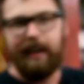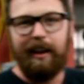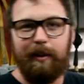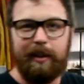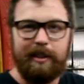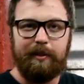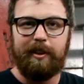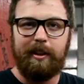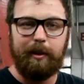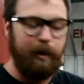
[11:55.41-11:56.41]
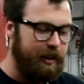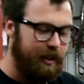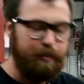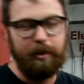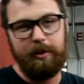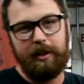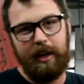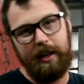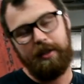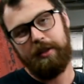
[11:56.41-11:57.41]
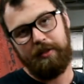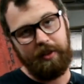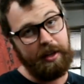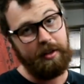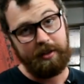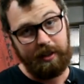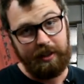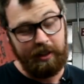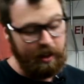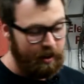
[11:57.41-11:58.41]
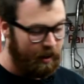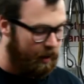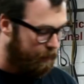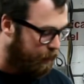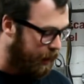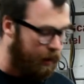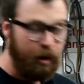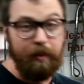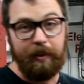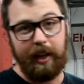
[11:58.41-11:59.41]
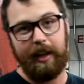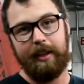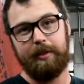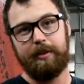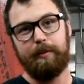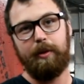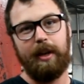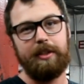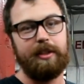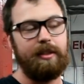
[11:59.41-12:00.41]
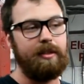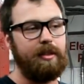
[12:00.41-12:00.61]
out with us for another Quick Tip Tuesday. I know this video is a little longer, but hopefully I answered some questions.